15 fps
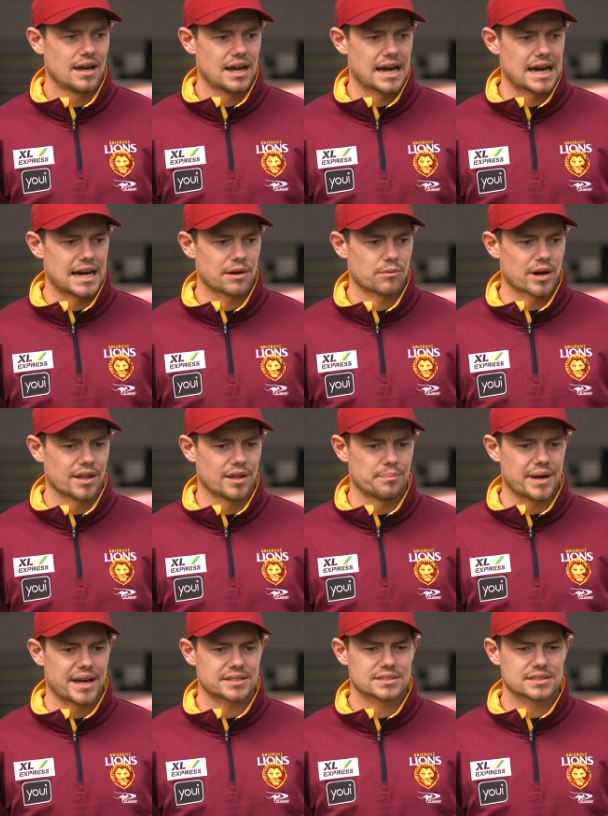uh, one of the
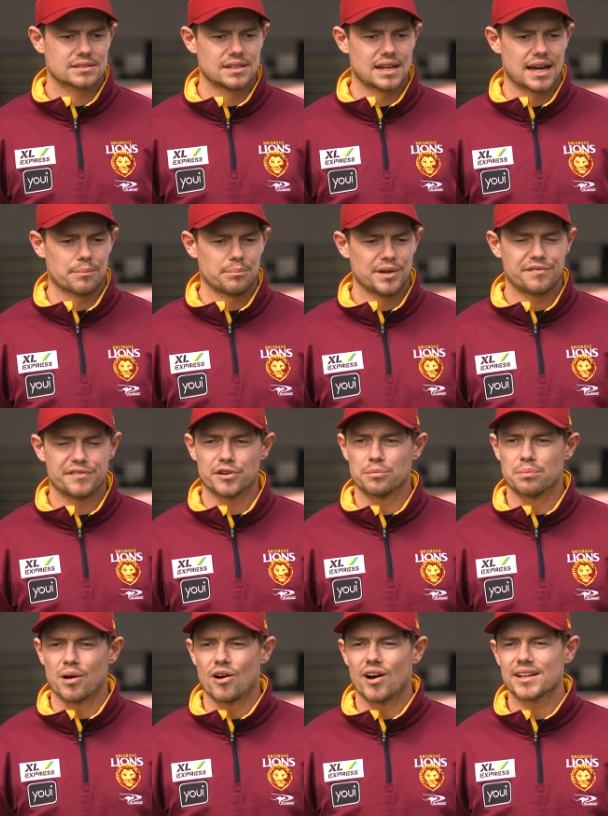best uh,
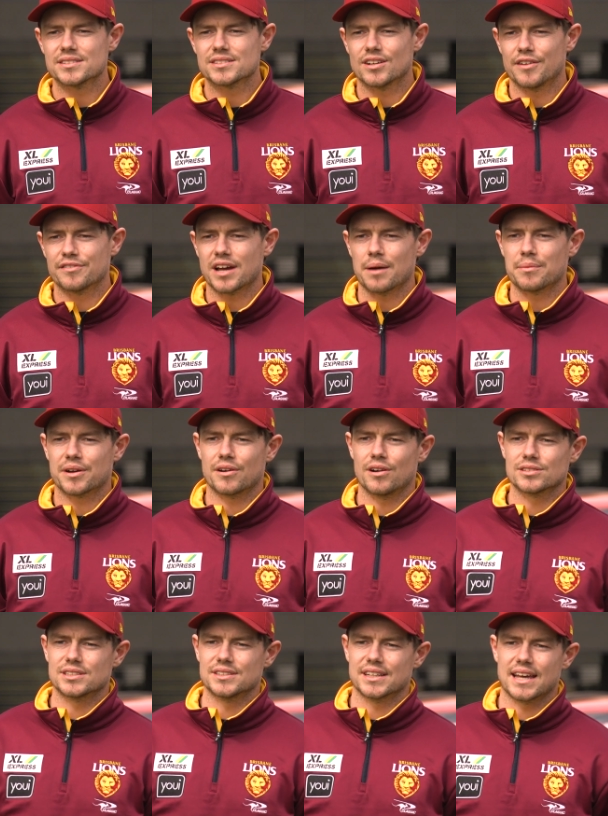midfield minds that I've come
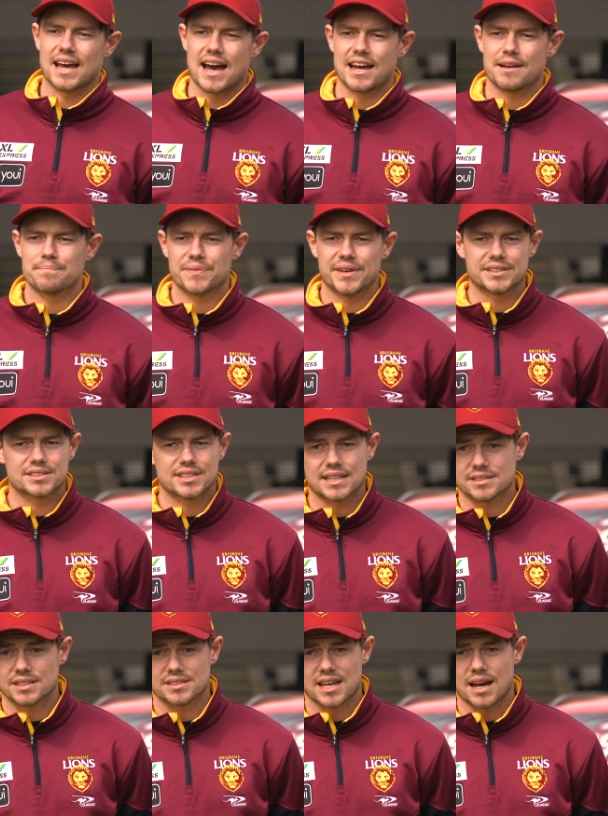across in the game. He
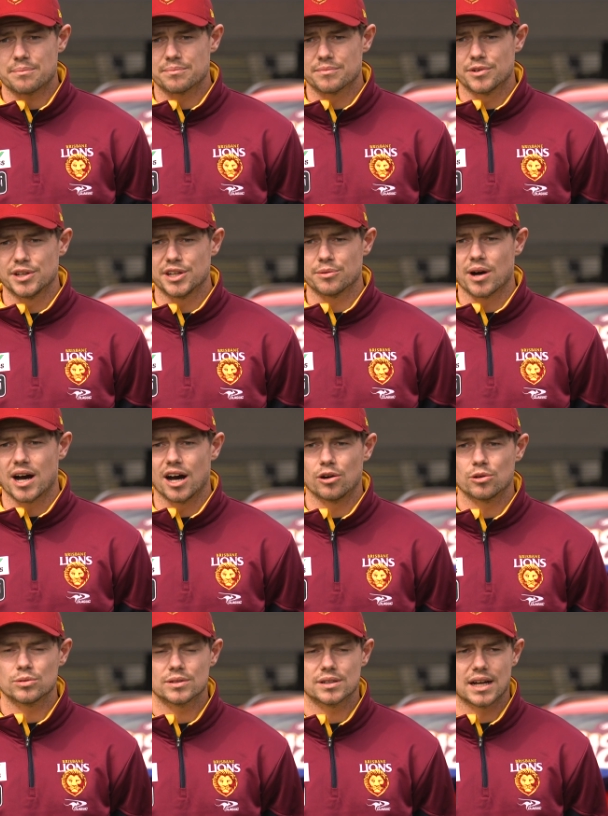sets us up really
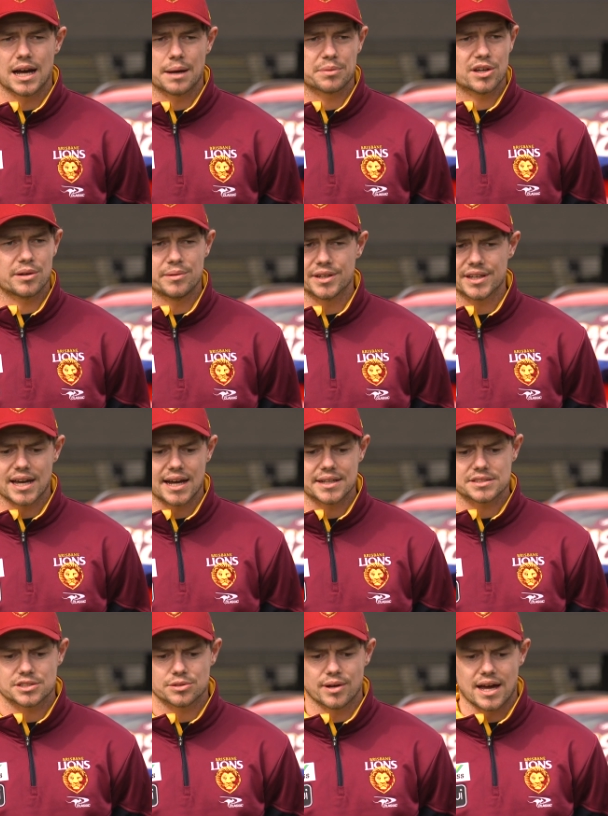well, um,
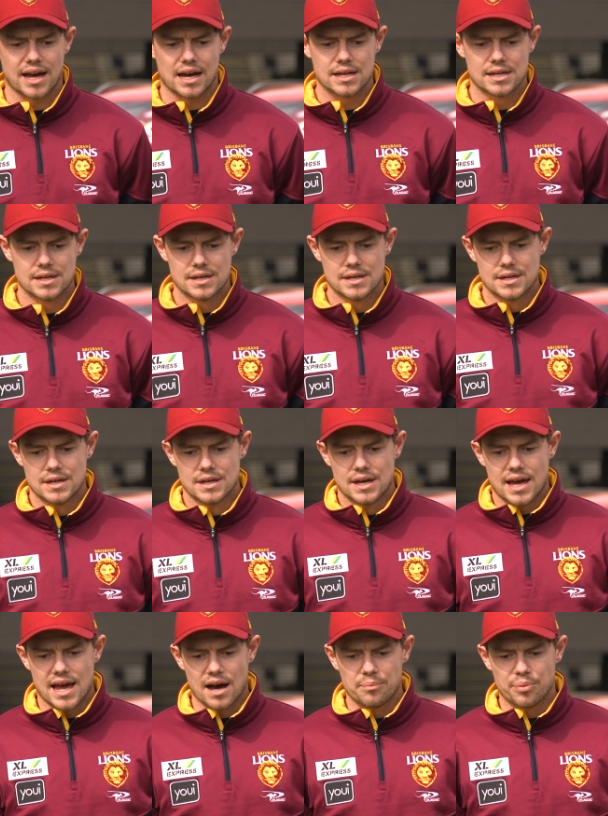communicates to our
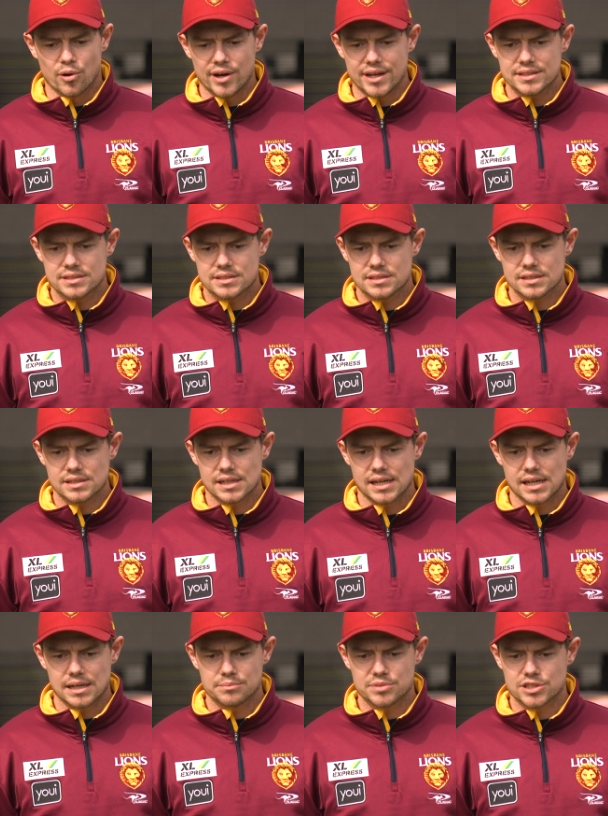our boys
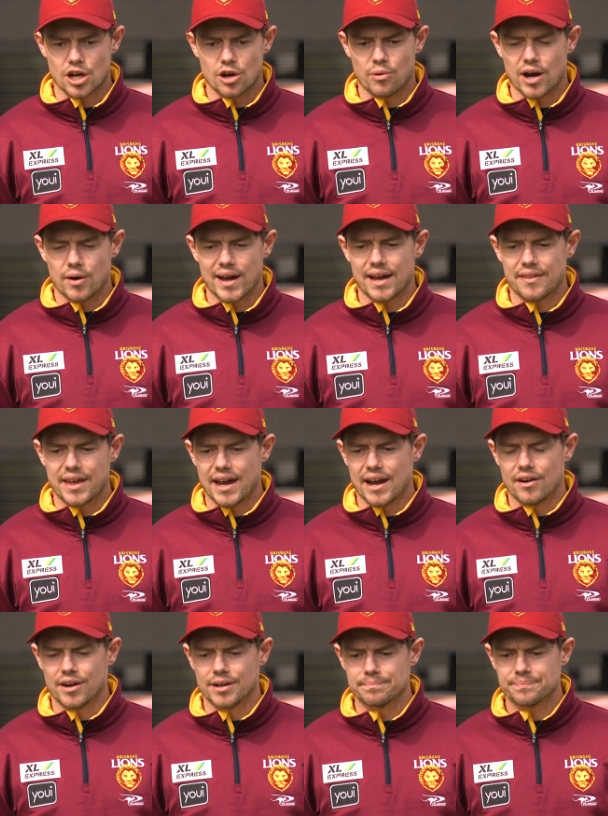um, so well out
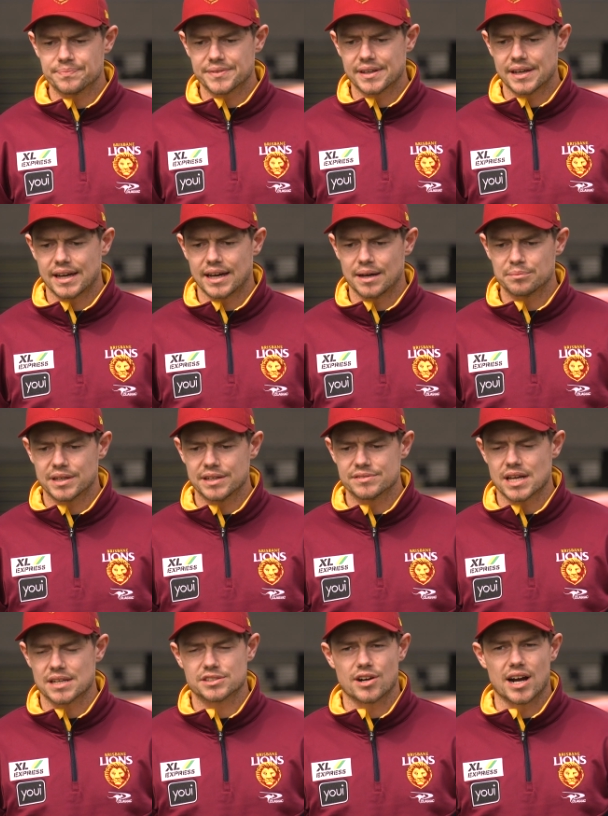there and um,
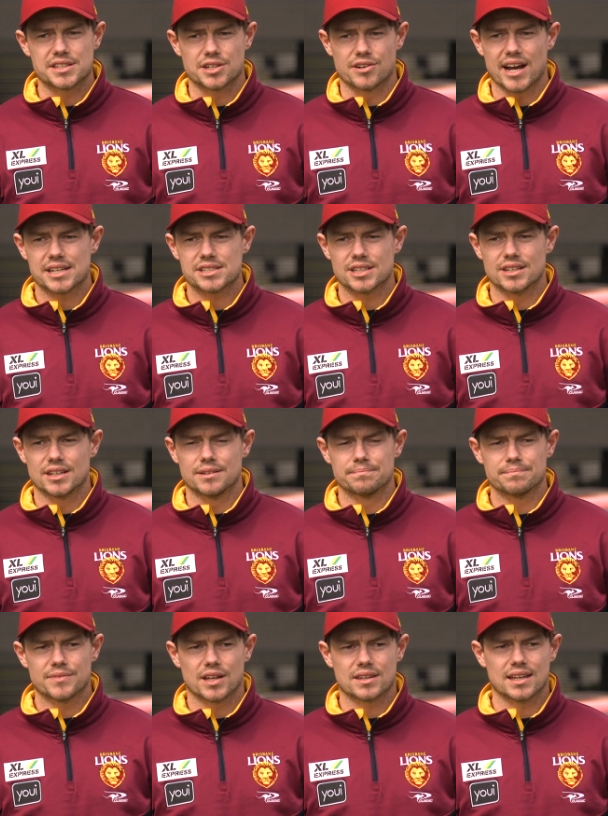gives us great direction.
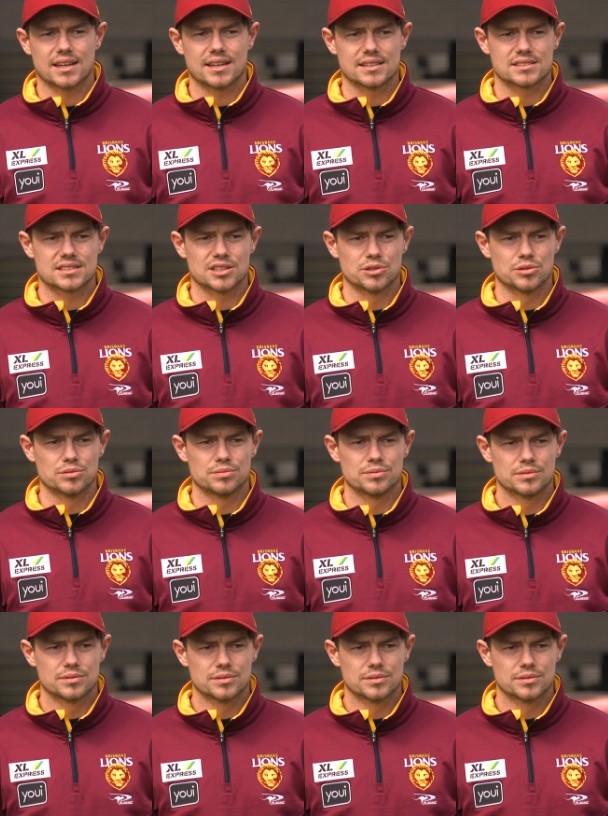And I think he's still